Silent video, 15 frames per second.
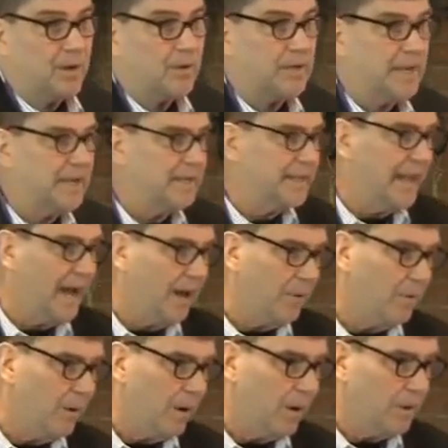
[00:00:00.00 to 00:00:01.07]
Okay, now
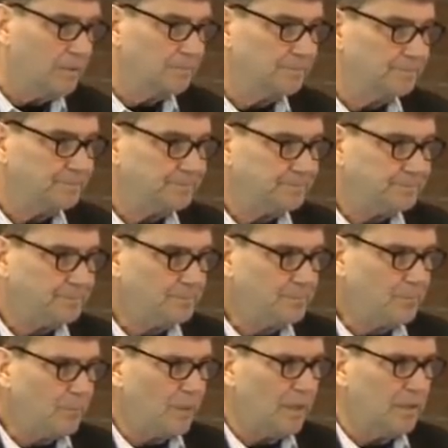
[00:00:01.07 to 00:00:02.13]

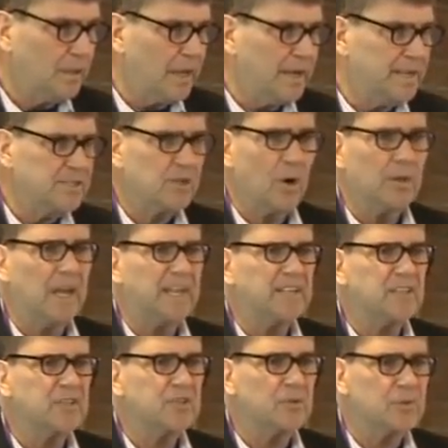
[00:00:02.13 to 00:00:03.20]
uh, it's called
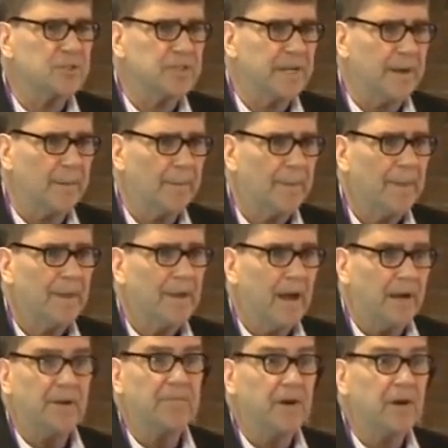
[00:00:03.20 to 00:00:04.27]
Lightning Source now.
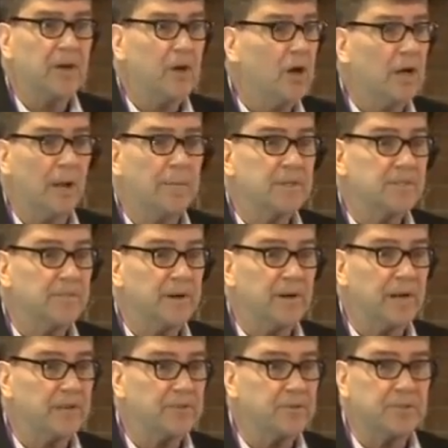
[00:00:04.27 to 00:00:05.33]
And they're very good. I mean, it's a
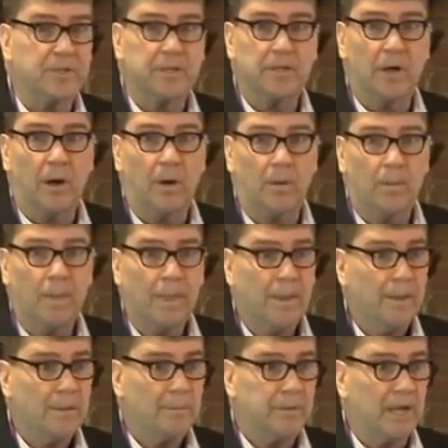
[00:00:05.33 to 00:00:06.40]
very interesting uh,
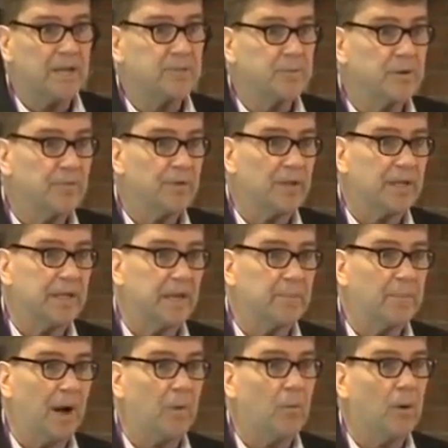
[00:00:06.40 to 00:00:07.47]
place where you really
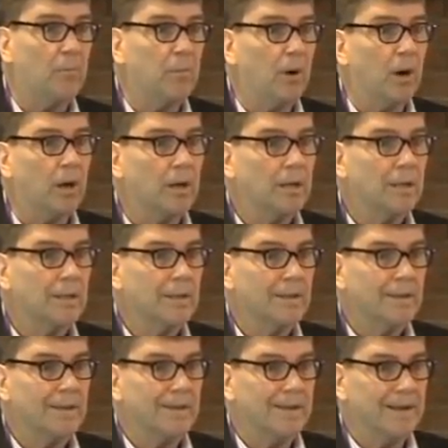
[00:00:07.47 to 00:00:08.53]
can buy one book.
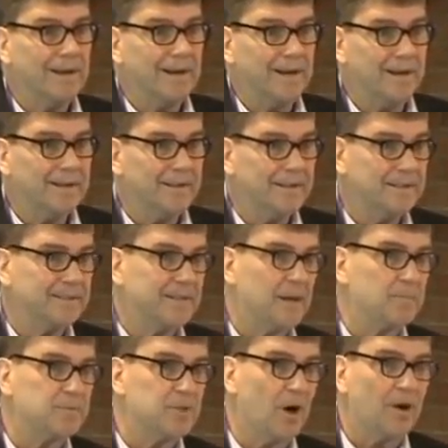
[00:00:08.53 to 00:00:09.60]
And it
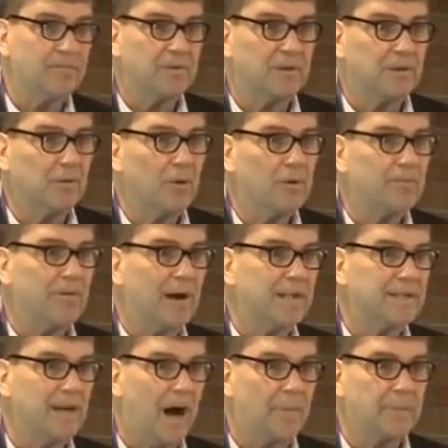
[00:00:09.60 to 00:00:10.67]
comes off a
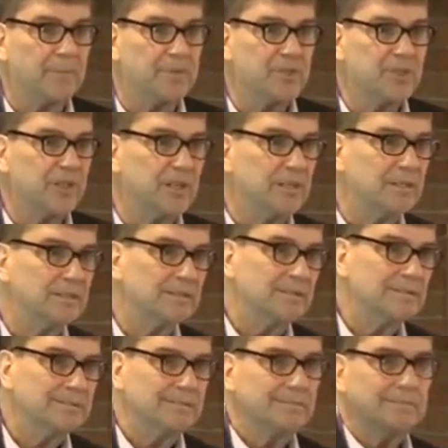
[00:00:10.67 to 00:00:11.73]
glorified copy machine.
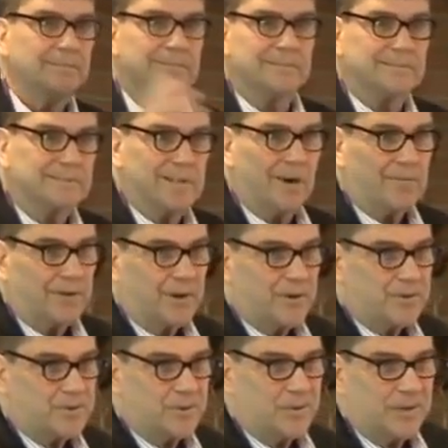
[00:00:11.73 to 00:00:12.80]
The cover
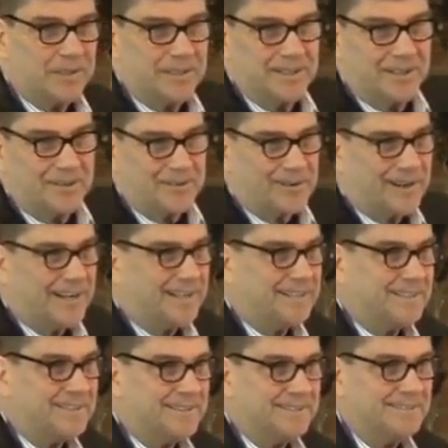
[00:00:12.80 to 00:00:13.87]
goes on at the other
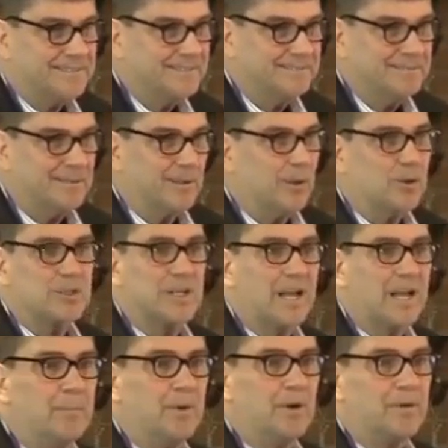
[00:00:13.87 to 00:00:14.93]
end and looks
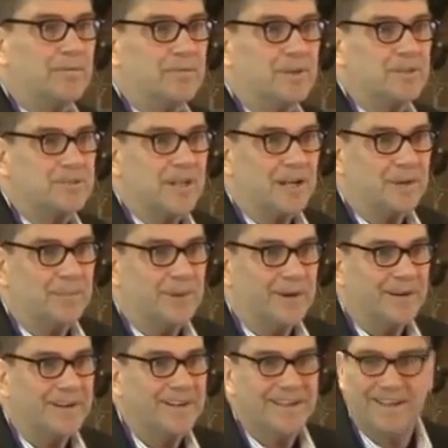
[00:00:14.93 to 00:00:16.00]
book, feels like a
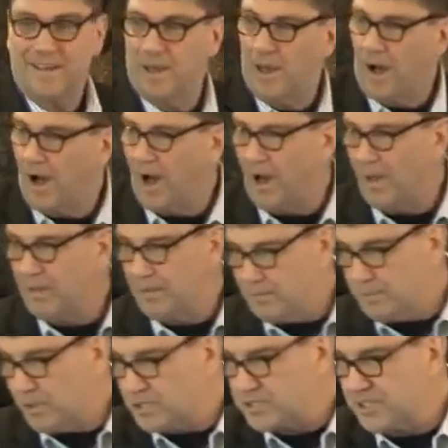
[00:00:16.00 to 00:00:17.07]
book. Uh, the
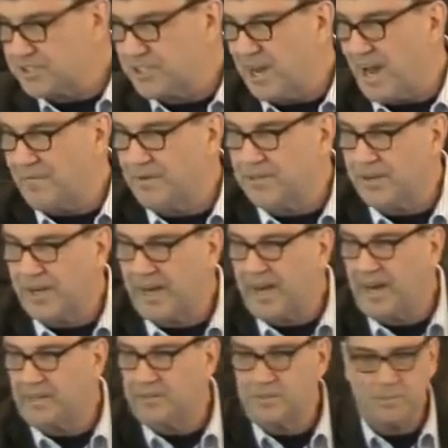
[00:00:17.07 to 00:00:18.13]
books that you have in your
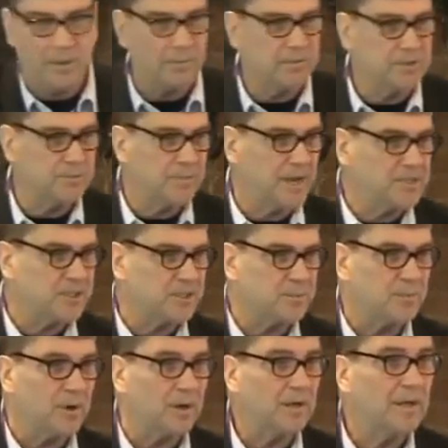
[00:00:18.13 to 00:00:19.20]
hand, these Publishing Basics
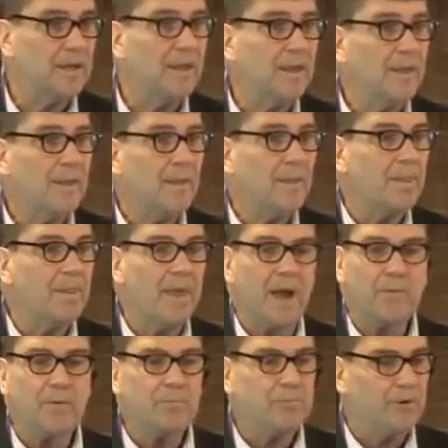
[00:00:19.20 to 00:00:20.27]
book,
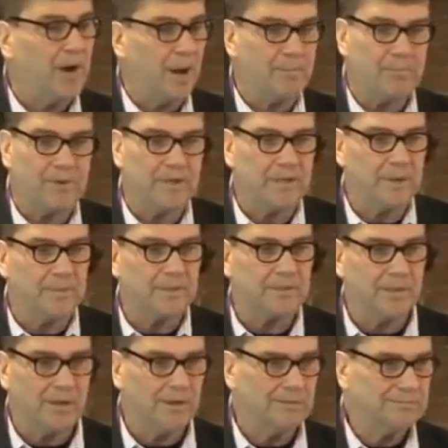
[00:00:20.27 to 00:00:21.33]
they were print I printed them
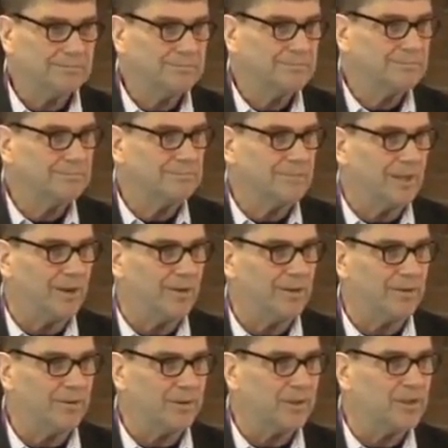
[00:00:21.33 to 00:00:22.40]
at all, you know,
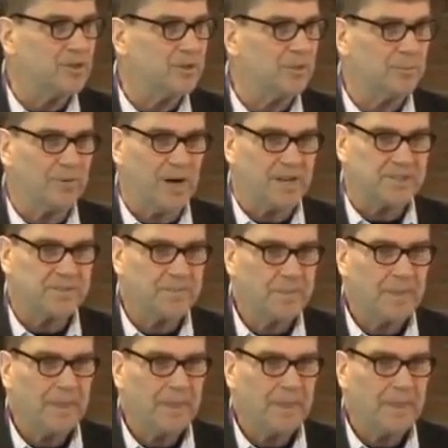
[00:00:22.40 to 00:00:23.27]
on a digital press.